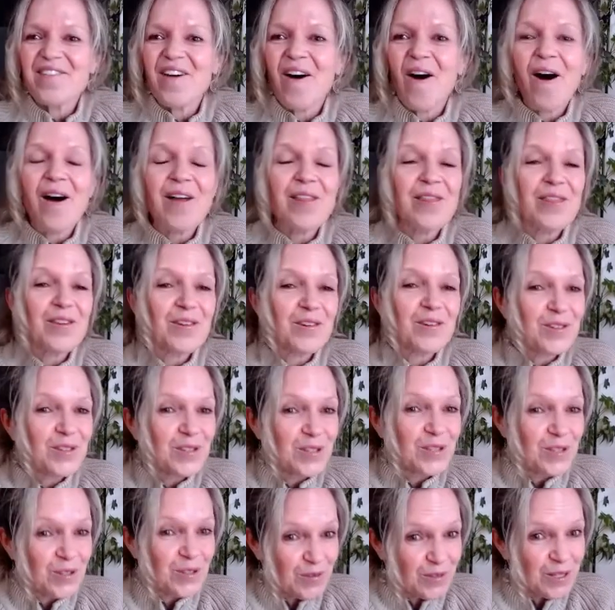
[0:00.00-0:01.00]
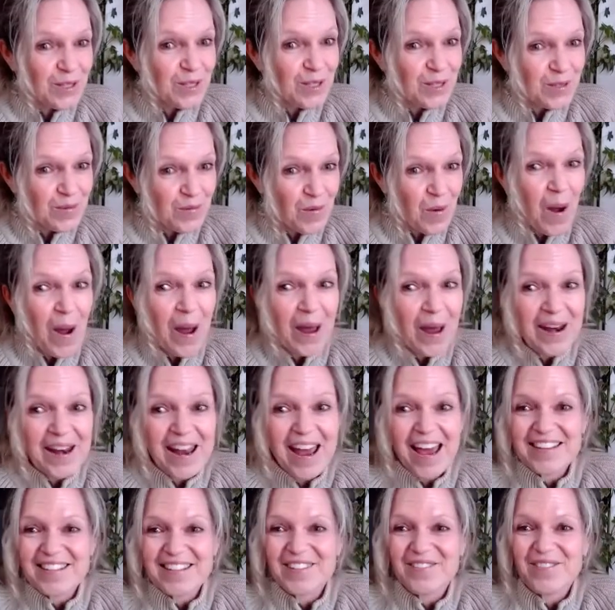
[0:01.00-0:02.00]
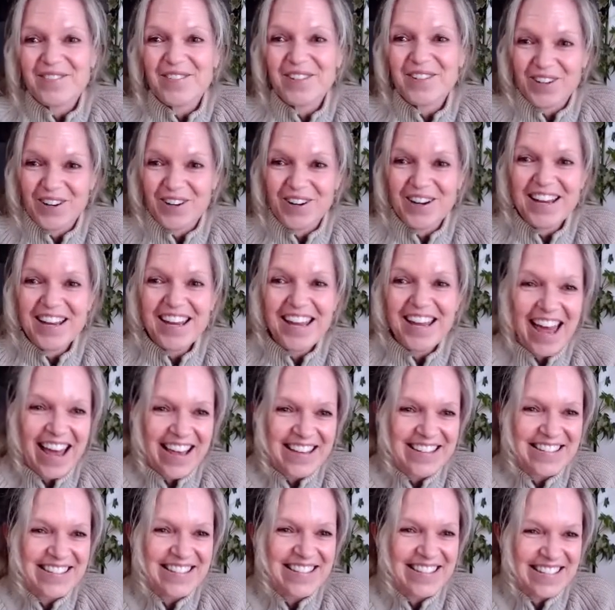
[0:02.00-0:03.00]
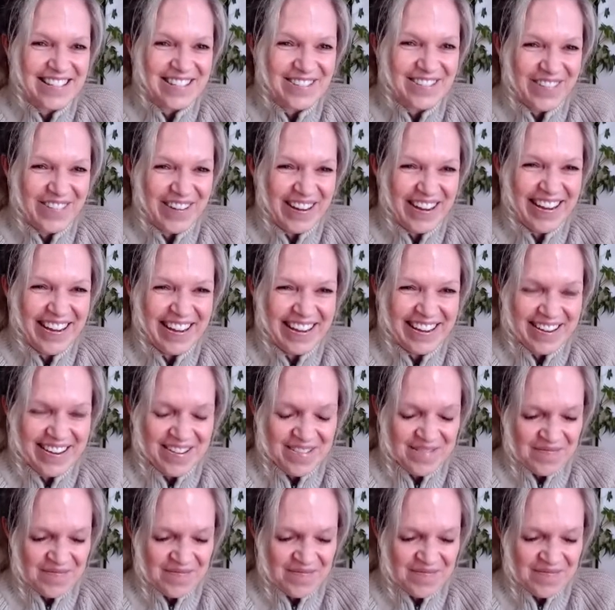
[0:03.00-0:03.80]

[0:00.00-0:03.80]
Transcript: author Susan Swan as a returning guest this week.